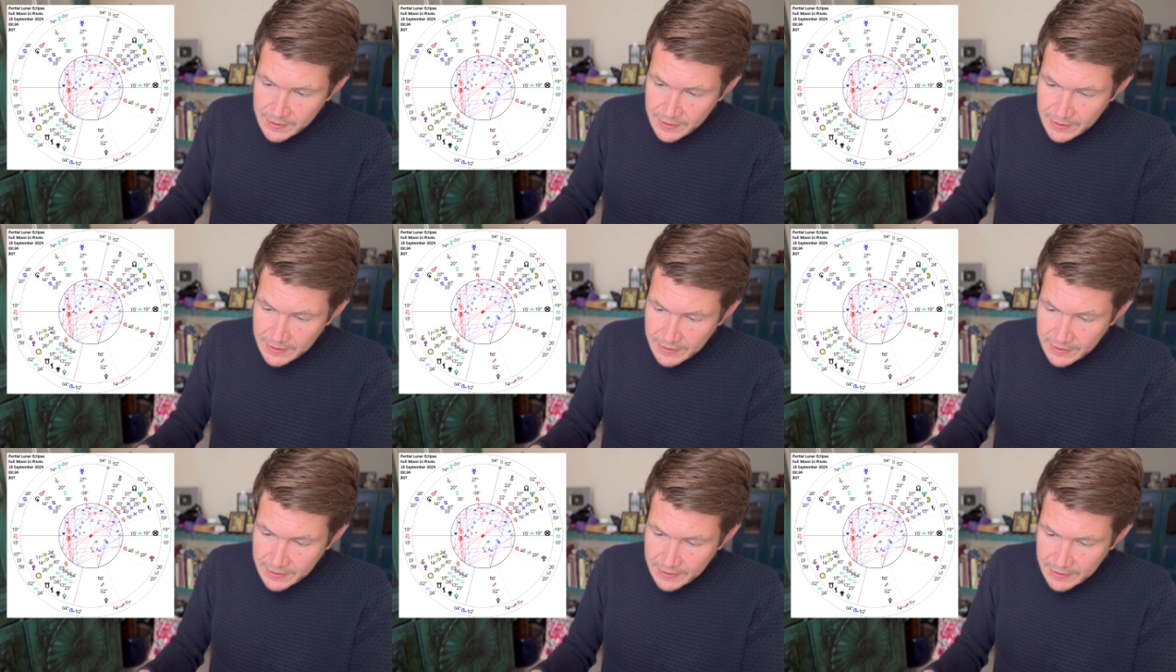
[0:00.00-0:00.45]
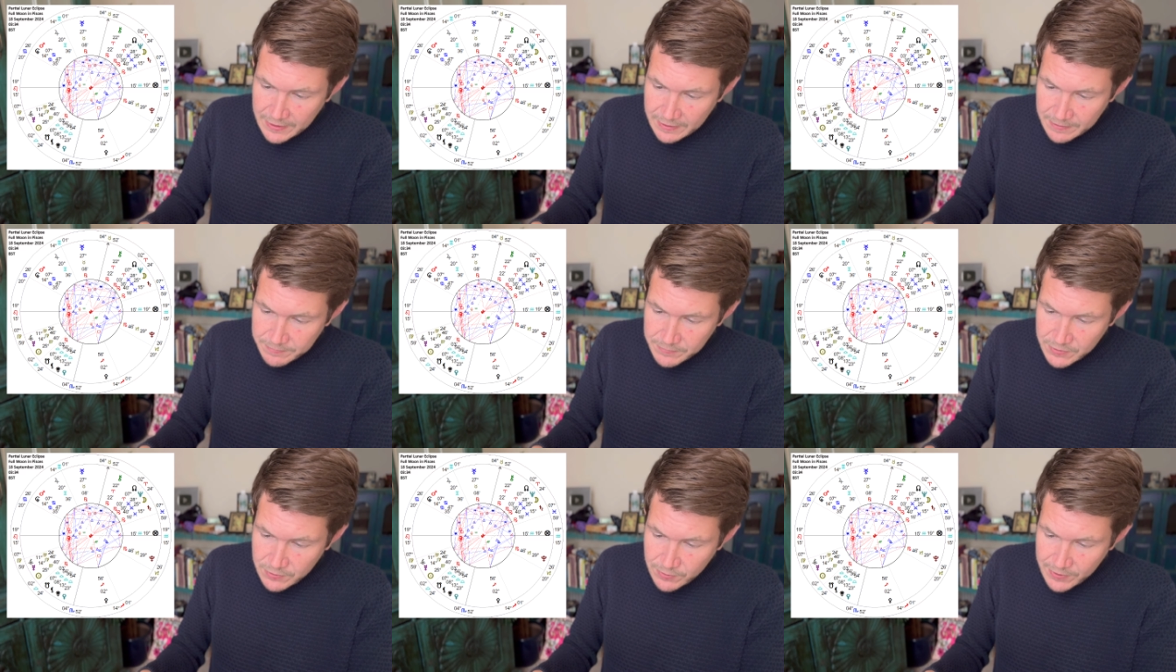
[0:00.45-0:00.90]

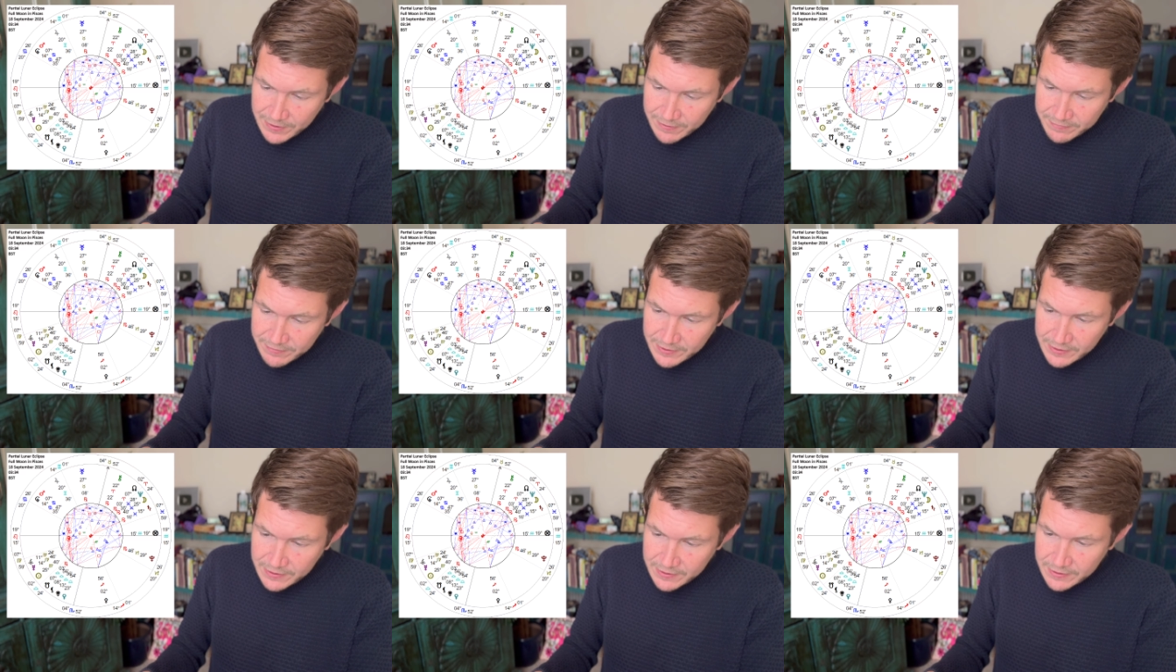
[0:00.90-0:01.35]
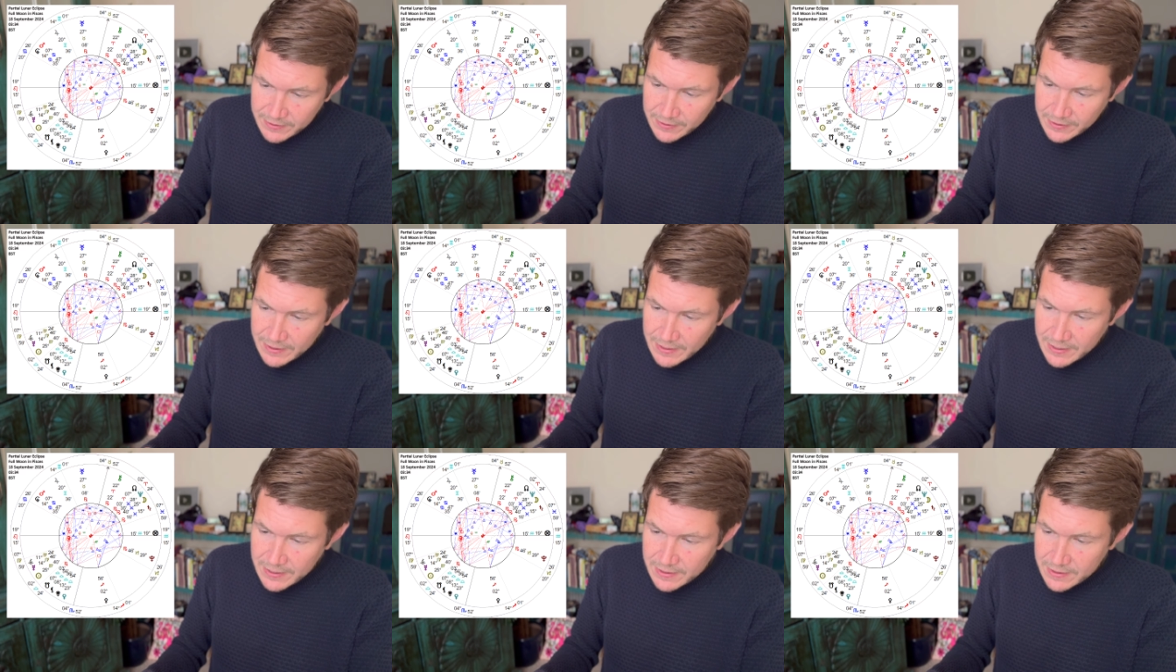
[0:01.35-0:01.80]
Um, do we have anything
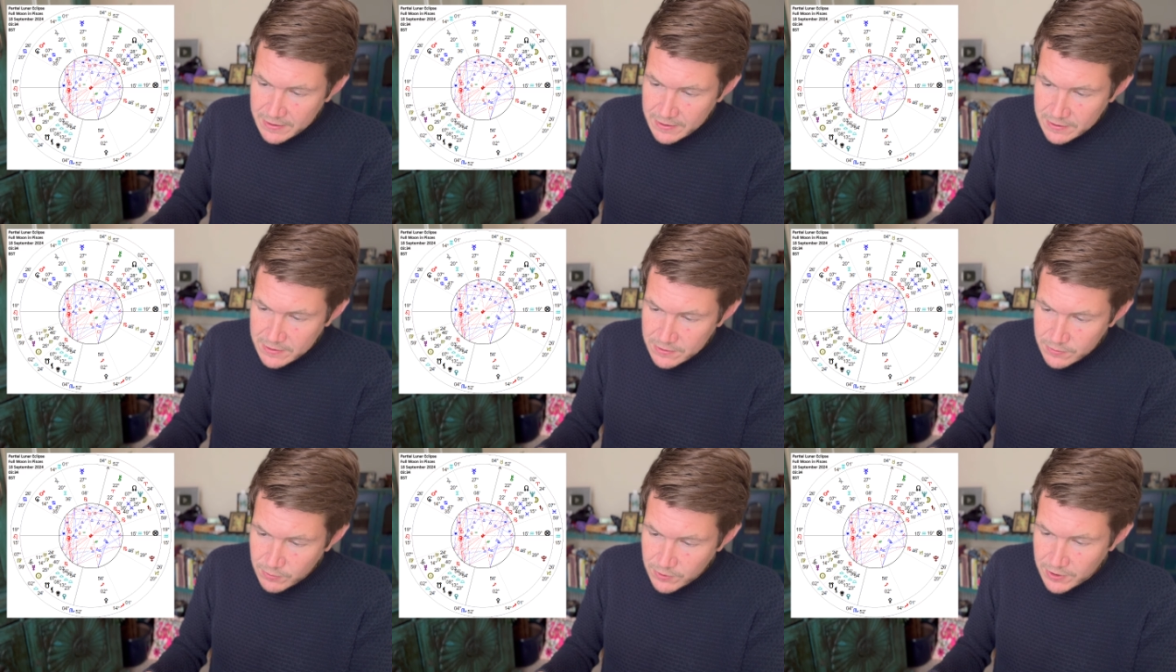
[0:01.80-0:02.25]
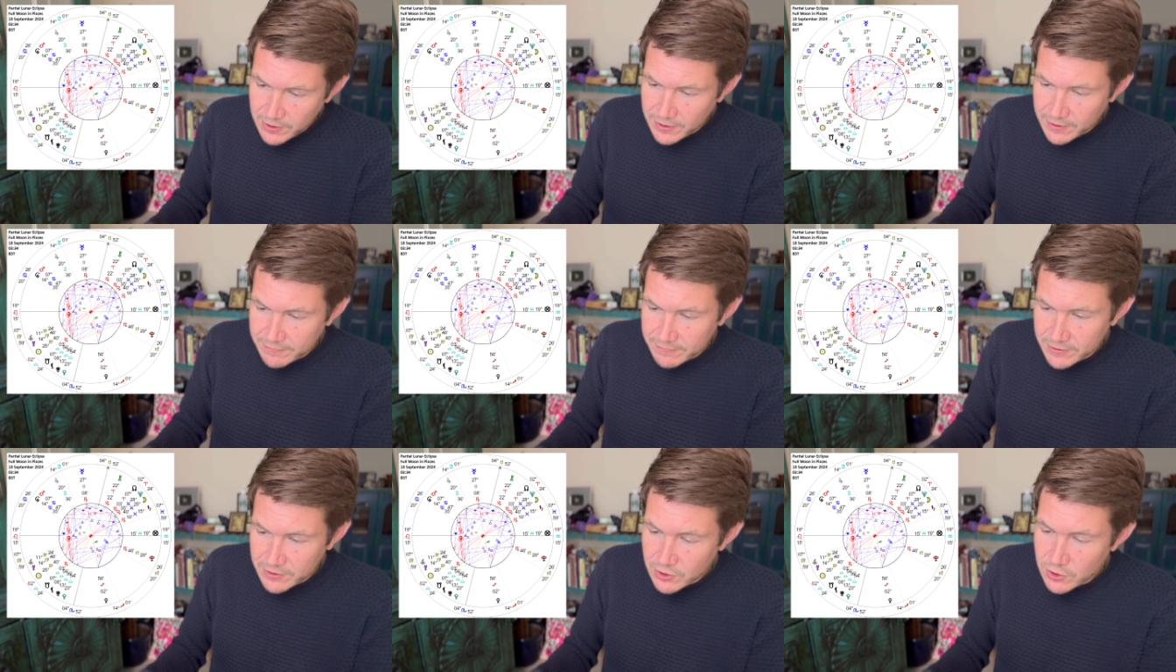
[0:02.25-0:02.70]
else? We don't
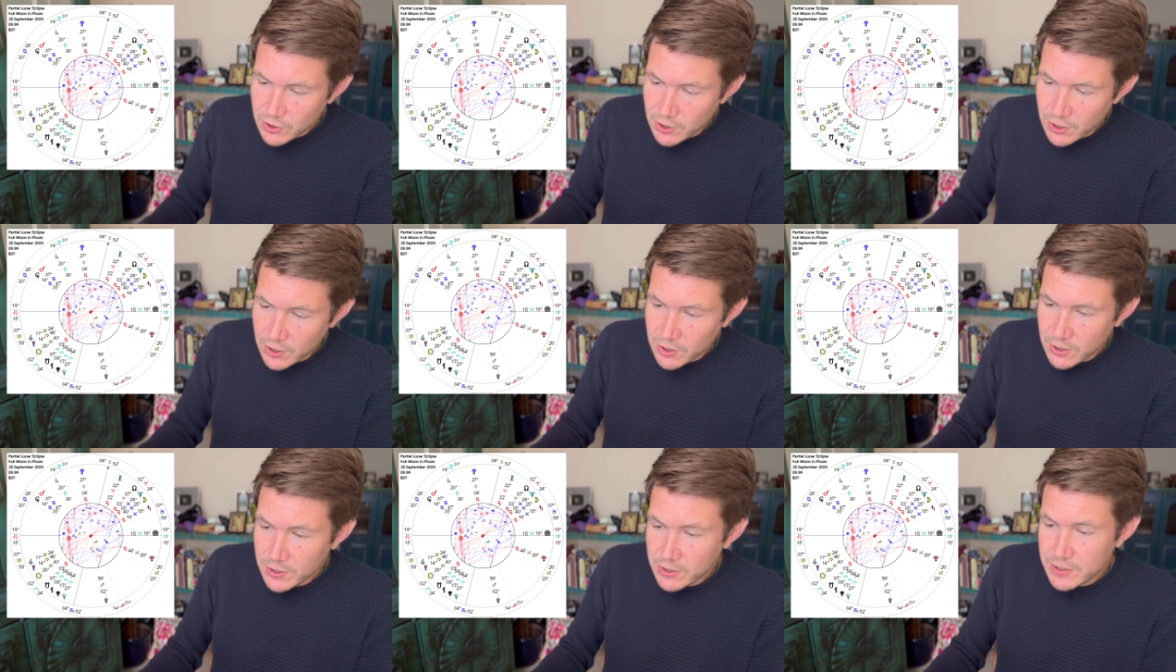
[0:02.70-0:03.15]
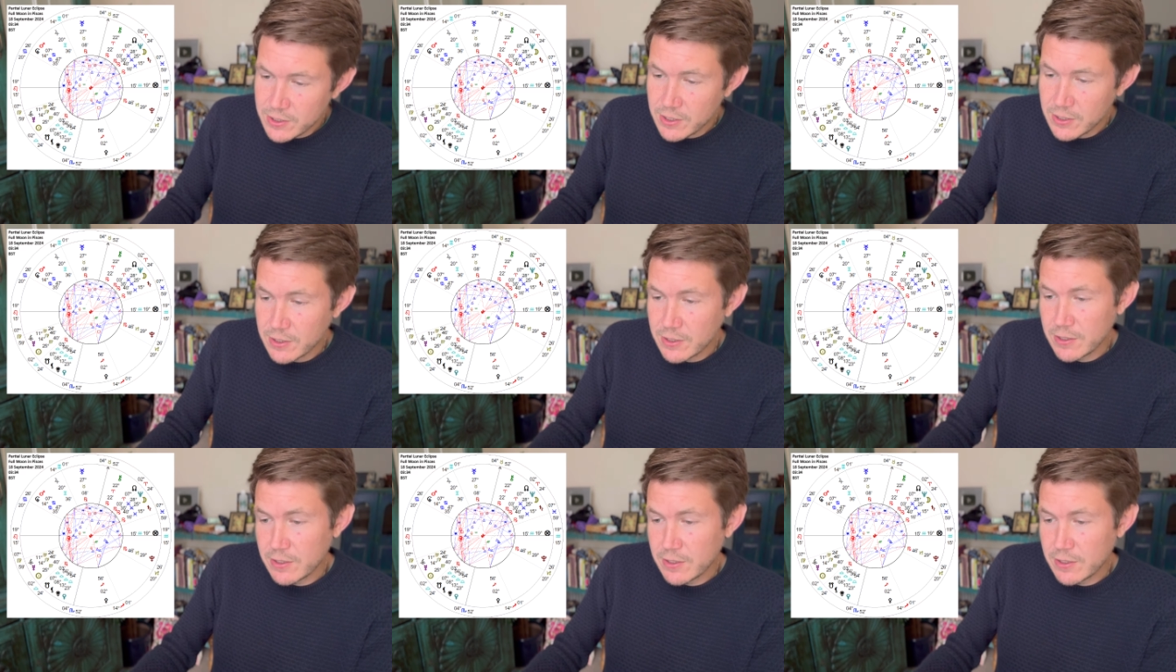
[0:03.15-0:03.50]
have a Yod.